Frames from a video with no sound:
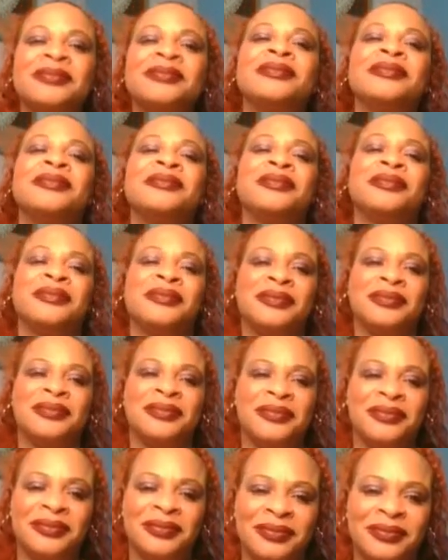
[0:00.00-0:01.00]

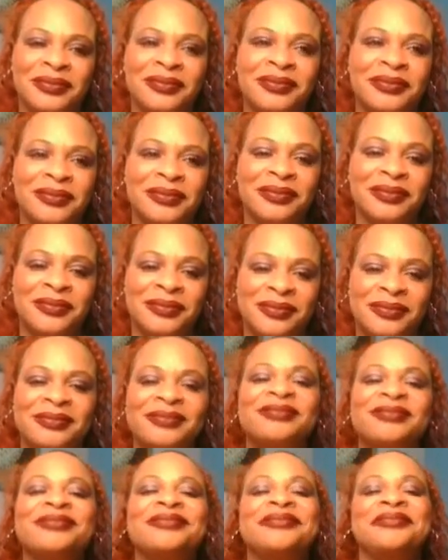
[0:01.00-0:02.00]

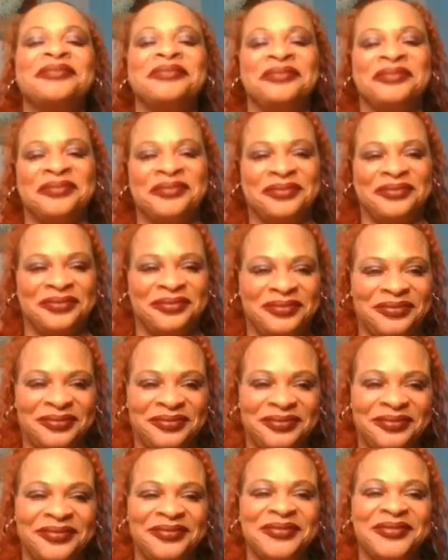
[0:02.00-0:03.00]

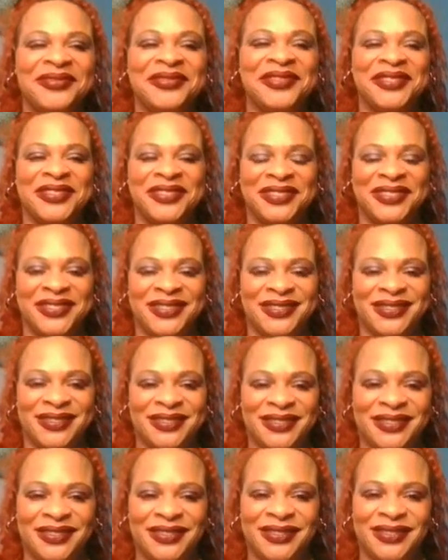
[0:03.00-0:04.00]

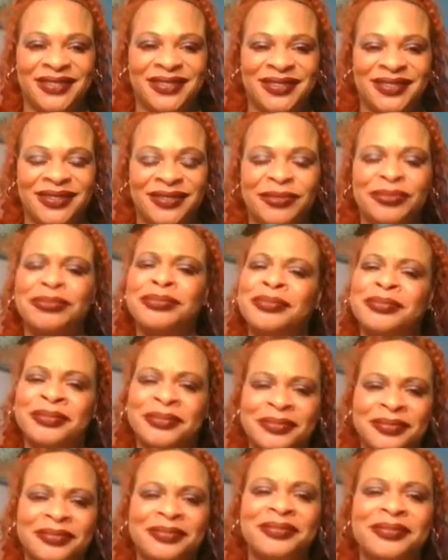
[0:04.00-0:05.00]

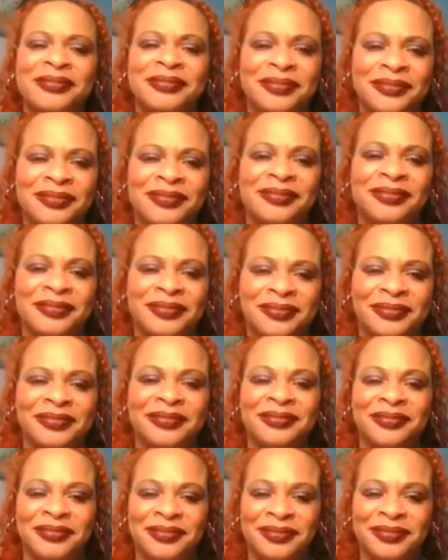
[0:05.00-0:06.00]

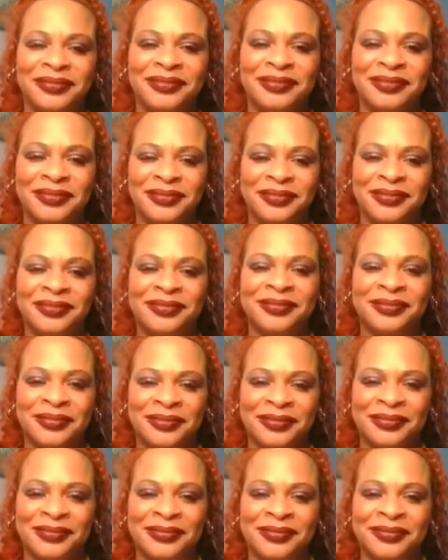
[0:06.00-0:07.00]

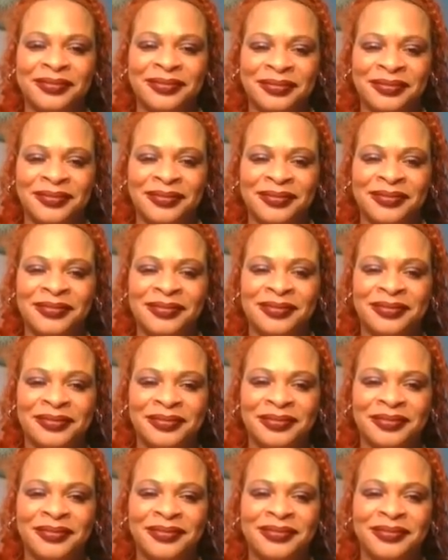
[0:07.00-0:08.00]
(silent)